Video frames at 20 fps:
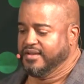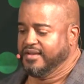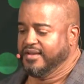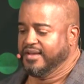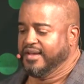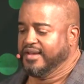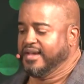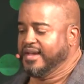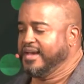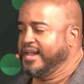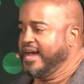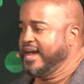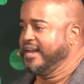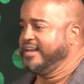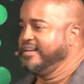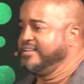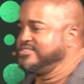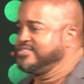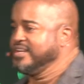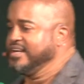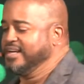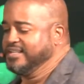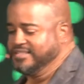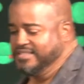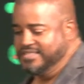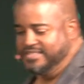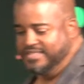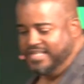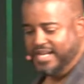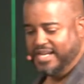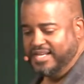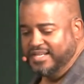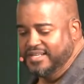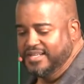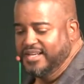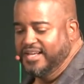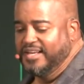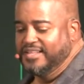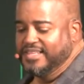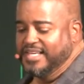And I need you to understand
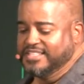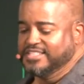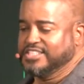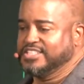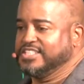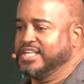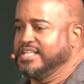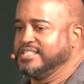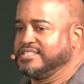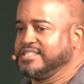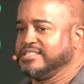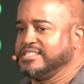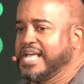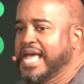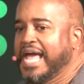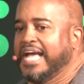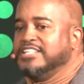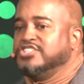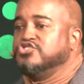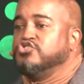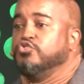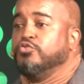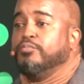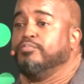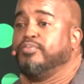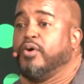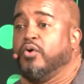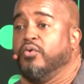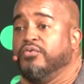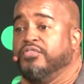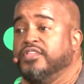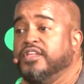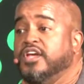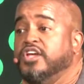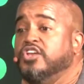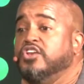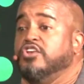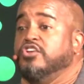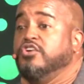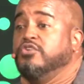that Jesus had to
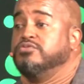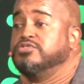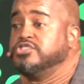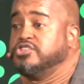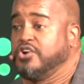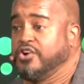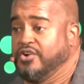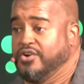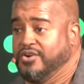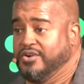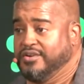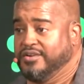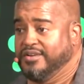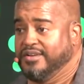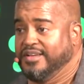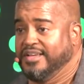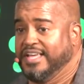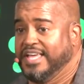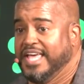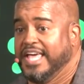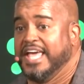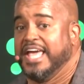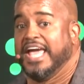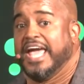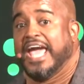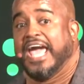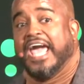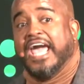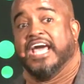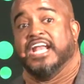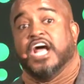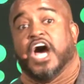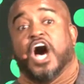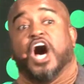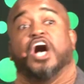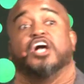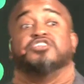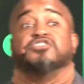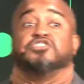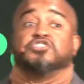both loose her and
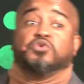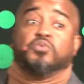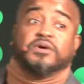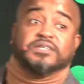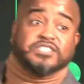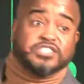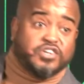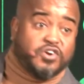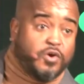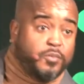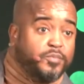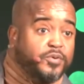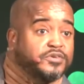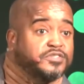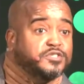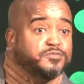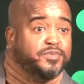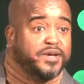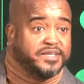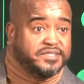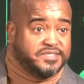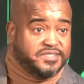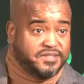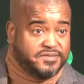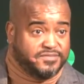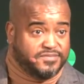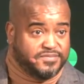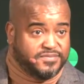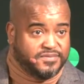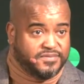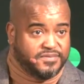untwist her perspective.